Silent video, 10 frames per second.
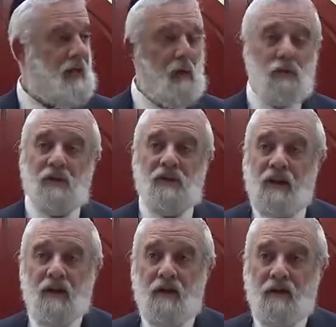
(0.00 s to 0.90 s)
they don't
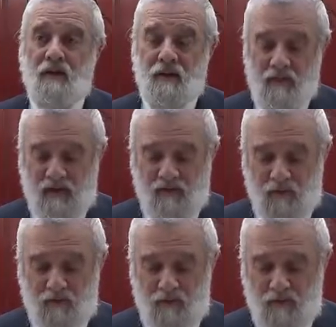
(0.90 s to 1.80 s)
seek the
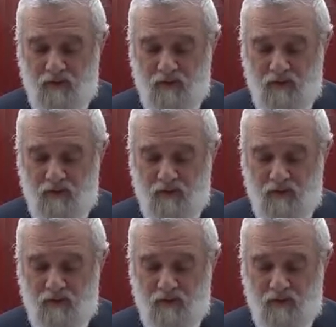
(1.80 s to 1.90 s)
mitzvot,